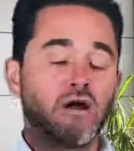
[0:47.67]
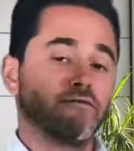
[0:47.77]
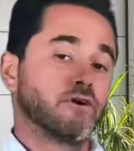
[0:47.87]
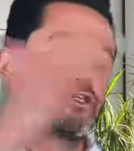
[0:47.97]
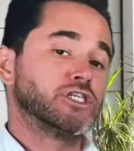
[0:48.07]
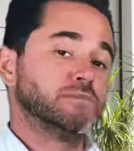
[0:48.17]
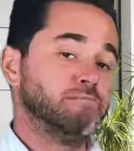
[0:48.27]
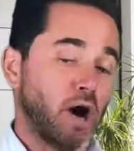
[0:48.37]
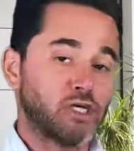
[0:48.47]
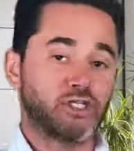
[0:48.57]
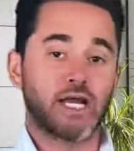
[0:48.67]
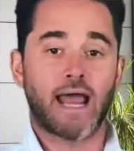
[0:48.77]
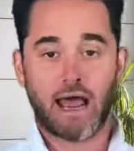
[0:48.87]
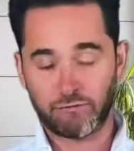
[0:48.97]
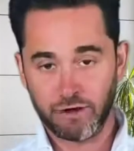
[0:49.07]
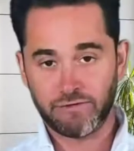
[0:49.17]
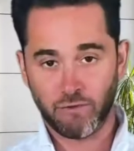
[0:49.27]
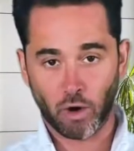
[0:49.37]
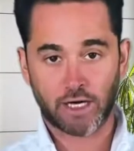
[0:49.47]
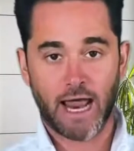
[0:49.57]
versus budget and
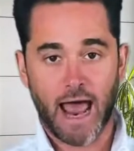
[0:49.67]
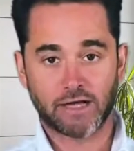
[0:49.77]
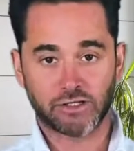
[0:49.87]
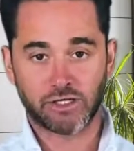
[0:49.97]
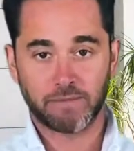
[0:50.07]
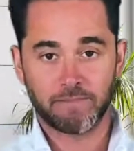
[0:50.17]
reforecast.